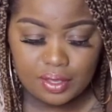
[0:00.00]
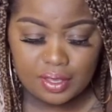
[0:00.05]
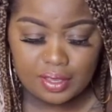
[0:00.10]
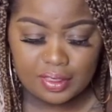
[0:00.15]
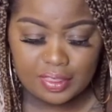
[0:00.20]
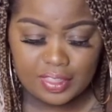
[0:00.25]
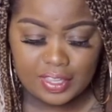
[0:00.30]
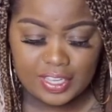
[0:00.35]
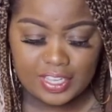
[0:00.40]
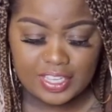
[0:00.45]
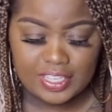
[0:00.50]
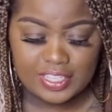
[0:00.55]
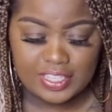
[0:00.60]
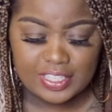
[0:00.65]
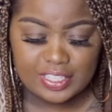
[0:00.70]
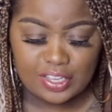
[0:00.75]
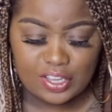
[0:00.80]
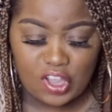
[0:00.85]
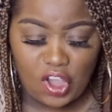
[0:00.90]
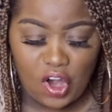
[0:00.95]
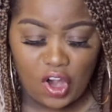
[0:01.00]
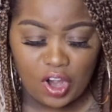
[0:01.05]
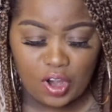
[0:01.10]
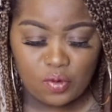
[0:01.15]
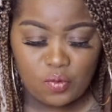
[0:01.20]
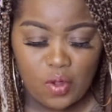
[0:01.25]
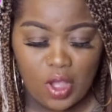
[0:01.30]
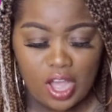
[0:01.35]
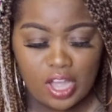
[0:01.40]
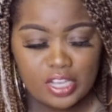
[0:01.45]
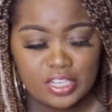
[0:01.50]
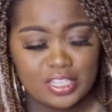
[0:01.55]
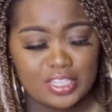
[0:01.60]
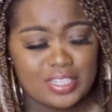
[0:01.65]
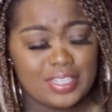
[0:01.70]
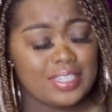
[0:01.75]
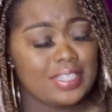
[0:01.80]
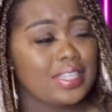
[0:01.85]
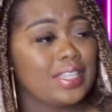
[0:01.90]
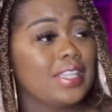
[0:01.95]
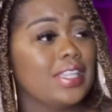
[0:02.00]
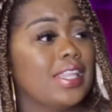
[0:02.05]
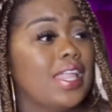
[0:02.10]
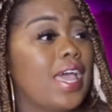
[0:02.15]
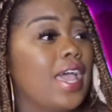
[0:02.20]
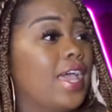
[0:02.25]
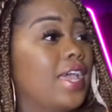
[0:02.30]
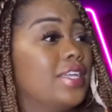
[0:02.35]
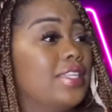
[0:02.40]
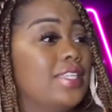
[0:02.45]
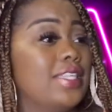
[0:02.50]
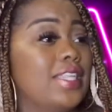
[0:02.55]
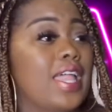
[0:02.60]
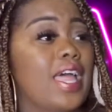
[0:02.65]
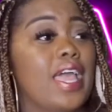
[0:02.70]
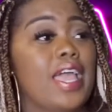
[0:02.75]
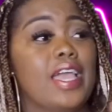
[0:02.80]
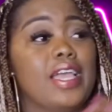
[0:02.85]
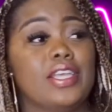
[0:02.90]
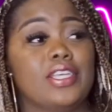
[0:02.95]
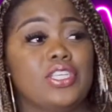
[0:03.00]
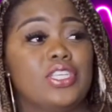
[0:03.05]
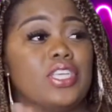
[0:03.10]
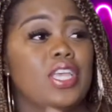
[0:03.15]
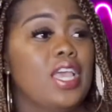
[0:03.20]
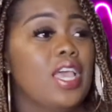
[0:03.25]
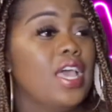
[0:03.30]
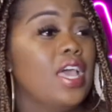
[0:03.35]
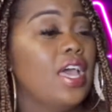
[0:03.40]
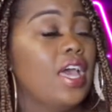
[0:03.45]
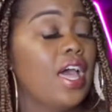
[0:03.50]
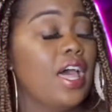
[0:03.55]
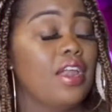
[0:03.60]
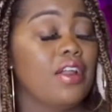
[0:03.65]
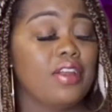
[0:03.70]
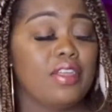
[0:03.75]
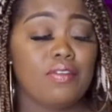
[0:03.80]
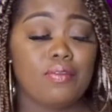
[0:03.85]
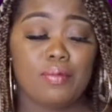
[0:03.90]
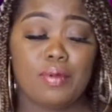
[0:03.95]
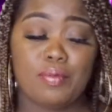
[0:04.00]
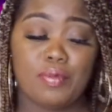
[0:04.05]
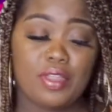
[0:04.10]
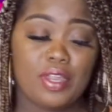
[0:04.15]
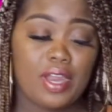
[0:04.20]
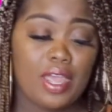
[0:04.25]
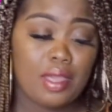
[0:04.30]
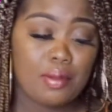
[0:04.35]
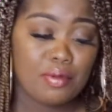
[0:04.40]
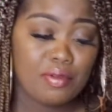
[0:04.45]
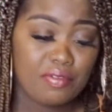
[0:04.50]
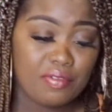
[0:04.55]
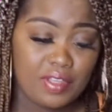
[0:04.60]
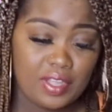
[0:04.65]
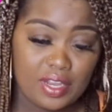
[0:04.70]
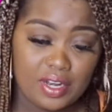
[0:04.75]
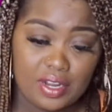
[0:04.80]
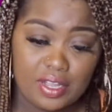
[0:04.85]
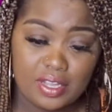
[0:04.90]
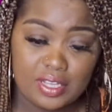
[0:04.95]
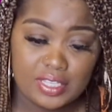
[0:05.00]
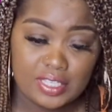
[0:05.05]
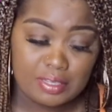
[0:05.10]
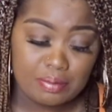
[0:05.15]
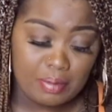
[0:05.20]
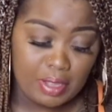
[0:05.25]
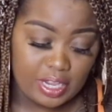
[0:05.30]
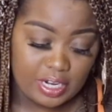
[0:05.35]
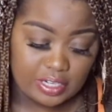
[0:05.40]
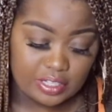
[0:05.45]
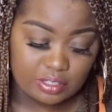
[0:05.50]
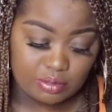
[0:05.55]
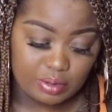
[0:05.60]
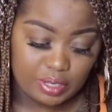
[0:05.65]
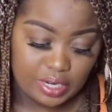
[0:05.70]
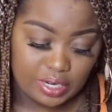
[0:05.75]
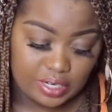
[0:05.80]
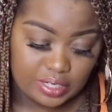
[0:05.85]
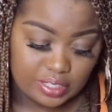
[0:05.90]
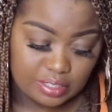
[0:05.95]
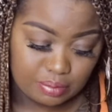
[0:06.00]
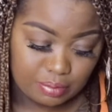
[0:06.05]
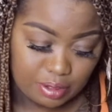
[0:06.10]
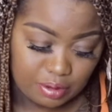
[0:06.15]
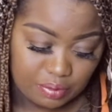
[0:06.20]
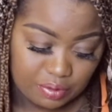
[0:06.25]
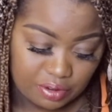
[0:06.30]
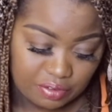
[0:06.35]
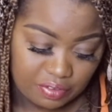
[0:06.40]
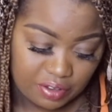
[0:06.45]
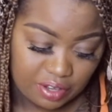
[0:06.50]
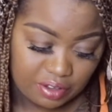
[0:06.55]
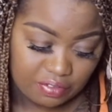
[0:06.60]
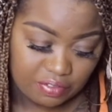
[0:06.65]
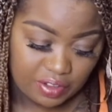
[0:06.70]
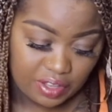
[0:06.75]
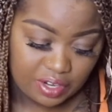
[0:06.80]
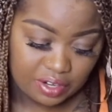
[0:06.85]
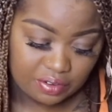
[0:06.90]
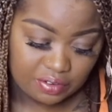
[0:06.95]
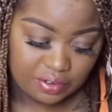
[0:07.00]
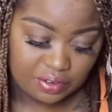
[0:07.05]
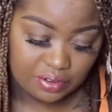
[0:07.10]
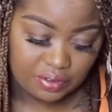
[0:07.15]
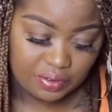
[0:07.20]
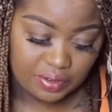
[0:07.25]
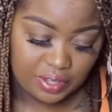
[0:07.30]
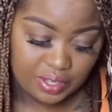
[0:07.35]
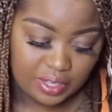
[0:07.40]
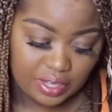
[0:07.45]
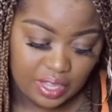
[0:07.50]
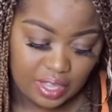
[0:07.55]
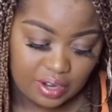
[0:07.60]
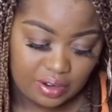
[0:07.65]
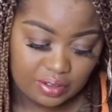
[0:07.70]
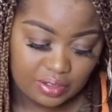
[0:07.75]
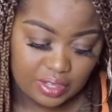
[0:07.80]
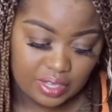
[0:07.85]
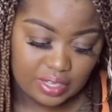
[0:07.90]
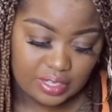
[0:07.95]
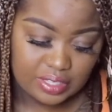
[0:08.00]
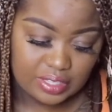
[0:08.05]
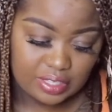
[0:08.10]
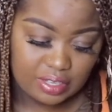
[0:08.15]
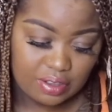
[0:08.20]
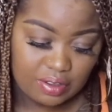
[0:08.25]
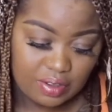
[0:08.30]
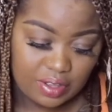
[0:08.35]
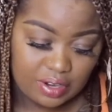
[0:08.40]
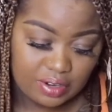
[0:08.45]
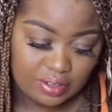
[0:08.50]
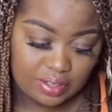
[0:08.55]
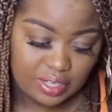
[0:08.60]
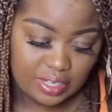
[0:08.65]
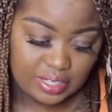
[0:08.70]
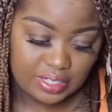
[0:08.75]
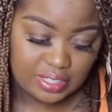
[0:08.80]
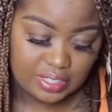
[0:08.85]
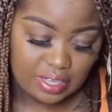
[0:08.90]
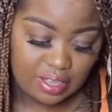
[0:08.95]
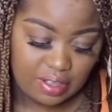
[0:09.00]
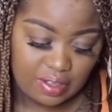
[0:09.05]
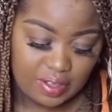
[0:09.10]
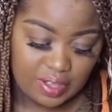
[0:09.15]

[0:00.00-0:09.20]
this car wash slash, I don't even remember the name of it. Somebody tweeted it to me. I wonder if I could find it real quick. I don't think so.